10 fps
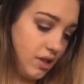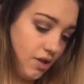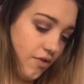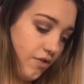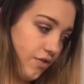
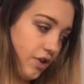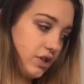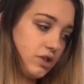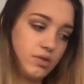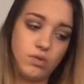The
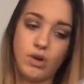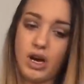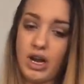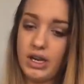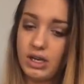first
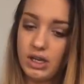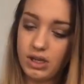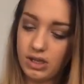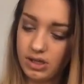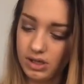one,
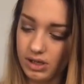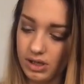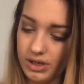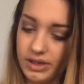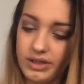
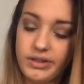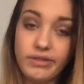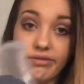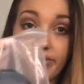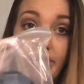
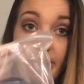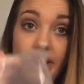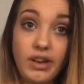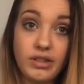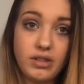
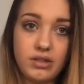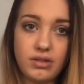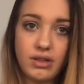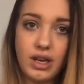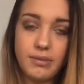this
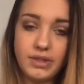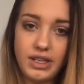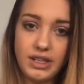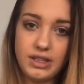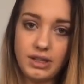comes
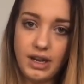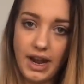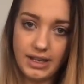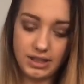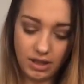in this
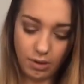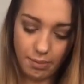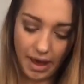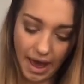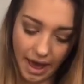nice little
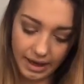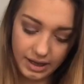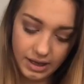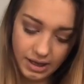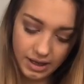bag.
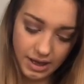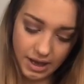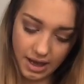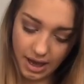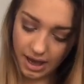
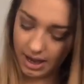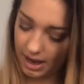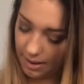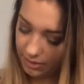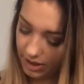And
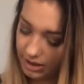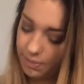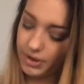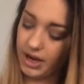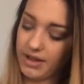I'm going to
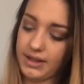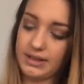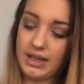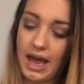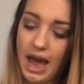put on
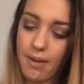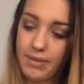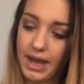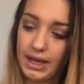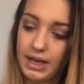this cap
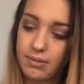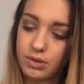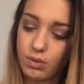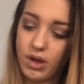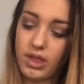that
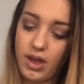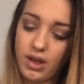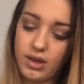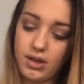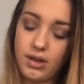comes with
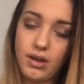it.